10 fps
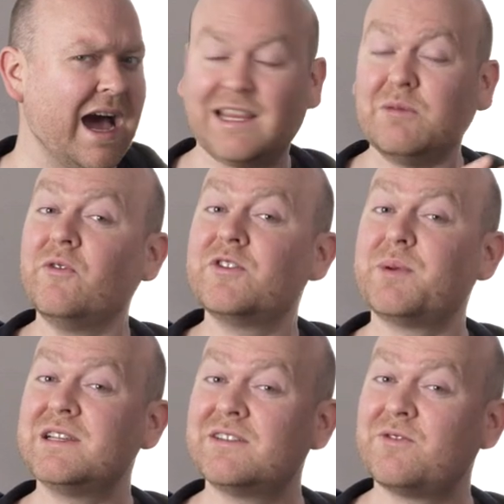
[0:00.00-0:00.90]
Adamovic
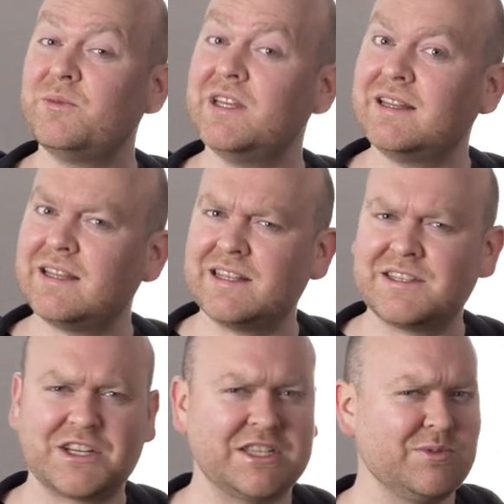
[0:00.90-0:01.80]
Bassist from the
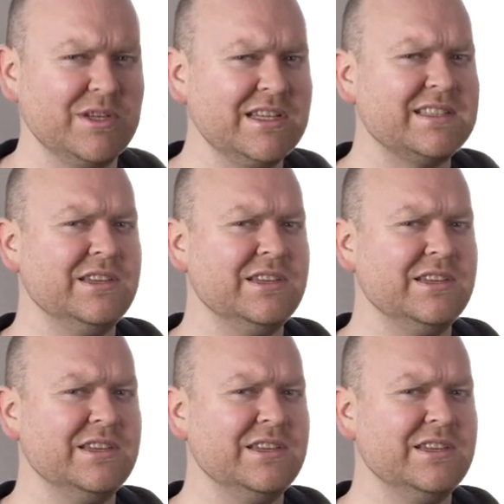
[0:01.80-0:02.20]
Netherlands just released